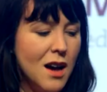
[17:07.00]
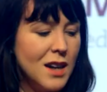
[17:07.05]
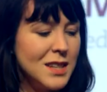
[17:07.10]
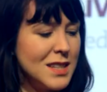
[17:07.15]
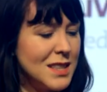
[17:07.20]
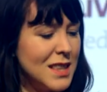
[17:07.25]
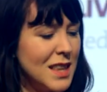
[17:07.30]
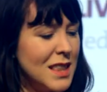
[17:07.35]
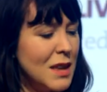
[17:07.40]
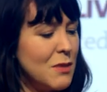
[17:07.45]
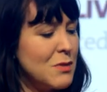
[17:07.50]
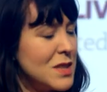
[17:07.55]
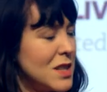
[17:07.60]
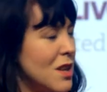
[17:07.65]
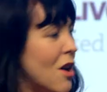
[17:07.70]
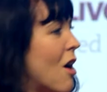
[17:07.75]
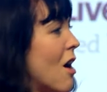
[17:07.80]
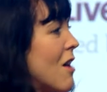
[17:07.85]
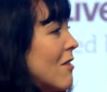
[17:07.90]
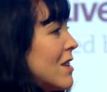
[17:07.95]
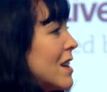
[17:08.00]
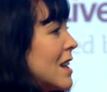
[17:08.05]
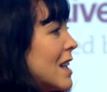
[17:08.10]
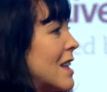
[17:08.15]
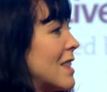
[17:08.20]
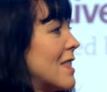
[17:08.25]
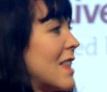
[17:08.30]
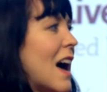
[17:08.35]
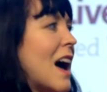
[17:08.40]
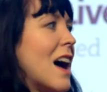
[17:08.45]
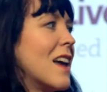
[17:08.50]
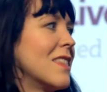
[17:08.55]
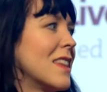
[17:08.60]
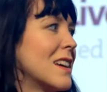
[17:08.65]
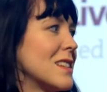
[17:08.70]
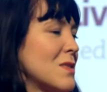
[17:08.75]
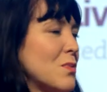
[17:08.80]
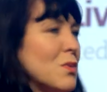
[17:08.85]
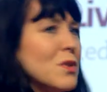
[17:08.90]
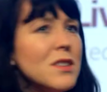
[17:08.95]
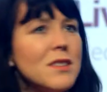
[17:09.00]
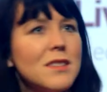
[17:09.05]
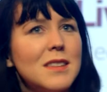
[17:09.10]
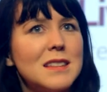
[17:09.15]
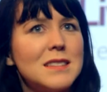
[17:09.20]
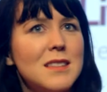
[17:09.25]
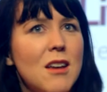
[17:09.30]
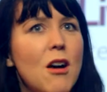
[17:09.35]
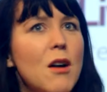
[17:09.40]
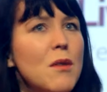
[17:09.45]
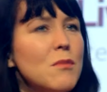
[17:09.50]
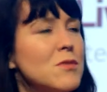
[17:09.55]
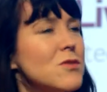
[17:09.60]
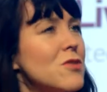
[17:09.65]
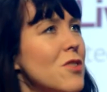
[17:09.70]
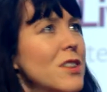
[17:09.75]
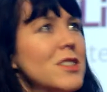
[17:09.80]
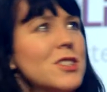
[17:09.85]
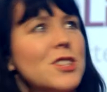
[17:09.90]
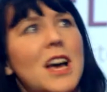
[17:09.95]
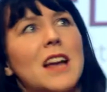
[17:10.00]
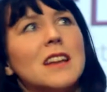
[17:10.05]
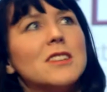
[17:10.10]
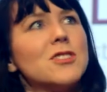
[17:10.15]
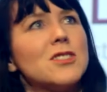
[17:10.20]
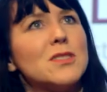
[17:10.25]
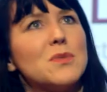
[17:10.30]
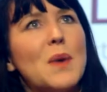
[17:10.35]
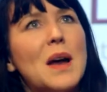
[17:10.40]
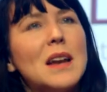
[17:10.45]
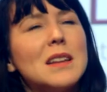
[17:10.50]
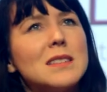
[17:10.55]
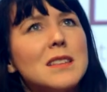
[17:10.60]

I did think there was an irony in that, and that's one of the things that I'm trying to challenge as well.